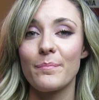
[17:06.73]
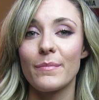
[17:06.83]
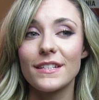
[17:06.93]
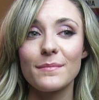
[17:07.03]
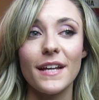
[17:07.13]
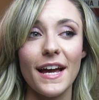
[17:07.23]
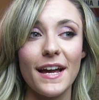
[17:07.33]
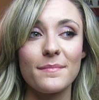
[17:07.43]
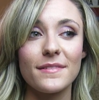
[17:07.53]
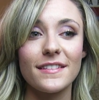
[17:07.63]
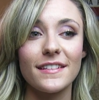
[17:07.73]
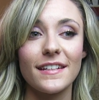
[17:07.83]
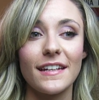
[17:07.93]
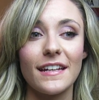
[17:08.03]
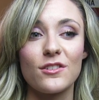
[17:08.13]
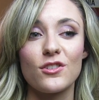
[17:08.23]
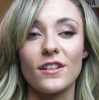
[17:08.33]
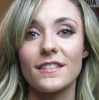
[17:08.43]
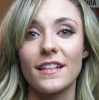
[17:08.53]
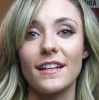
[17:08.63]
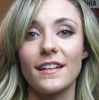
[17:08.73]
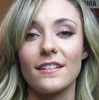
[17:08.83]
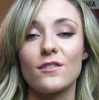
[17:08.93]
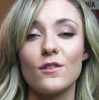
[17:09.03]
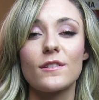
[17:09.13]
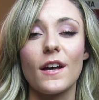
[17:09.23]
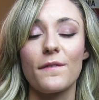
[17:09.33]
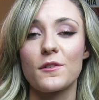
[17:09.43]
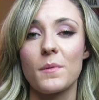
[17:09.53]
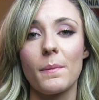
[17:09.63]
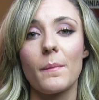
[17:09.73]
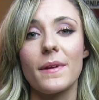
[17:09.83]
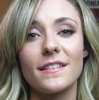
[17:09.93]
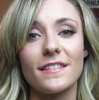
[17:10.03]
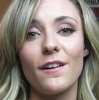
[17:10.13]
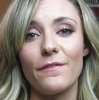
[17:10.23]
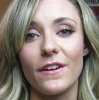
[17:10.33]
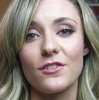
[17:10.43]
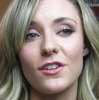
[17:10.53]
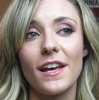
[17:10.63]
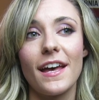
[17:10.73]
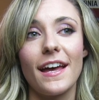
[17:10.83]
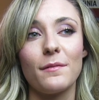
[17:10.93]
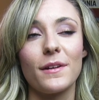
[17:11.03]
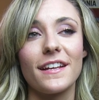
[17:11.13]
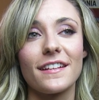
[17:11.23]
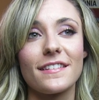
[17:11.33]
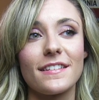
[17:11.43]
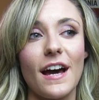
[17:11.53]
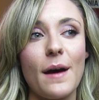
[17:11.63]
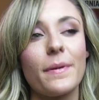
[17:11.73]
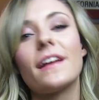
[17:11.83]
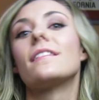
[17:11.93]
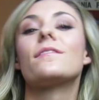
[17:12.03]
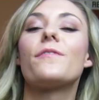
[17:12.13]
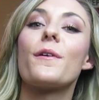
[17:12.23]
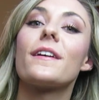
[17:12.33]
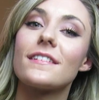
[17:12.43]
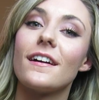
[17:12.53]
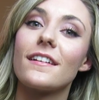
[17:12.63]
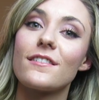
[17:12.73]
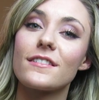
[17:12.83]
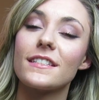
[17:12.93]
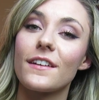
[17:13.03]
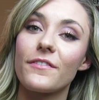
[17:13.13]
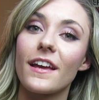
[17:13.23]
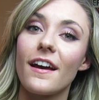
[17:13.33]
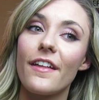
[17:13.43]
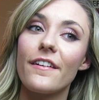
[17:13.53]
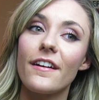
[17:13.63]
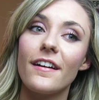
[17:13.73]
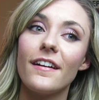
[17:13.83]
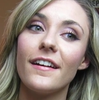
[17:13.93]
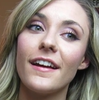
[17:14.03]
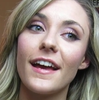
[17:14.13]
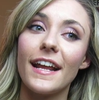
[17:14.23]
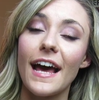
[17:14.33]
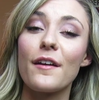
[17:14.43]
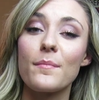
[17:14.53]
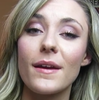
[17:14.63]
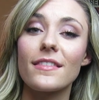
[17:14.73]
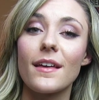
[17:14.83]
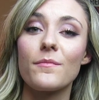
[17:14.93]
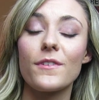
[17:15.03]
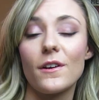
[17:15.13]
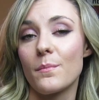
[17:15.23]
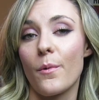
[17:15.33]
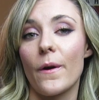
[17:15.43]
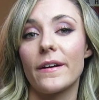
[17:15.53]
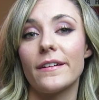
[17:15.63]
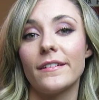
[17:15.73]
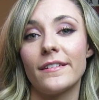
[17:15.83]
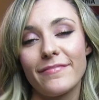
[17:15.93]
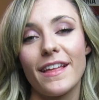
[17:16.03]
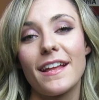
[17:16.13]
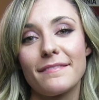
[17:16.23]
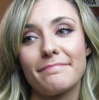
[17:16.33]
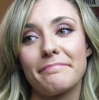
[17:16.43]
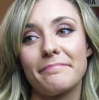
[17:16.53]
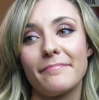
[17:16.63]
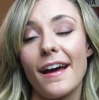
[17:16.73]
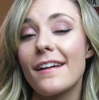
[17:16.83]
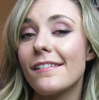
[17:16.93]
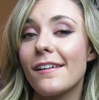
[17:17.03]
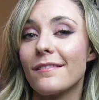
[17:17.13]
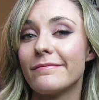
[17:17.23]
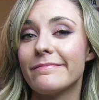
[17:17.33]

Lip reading: But sometimes it's just that it's two selfish people being selfish, and when you can stop and focus on your significant other and how to make them feel important, then, I don't know,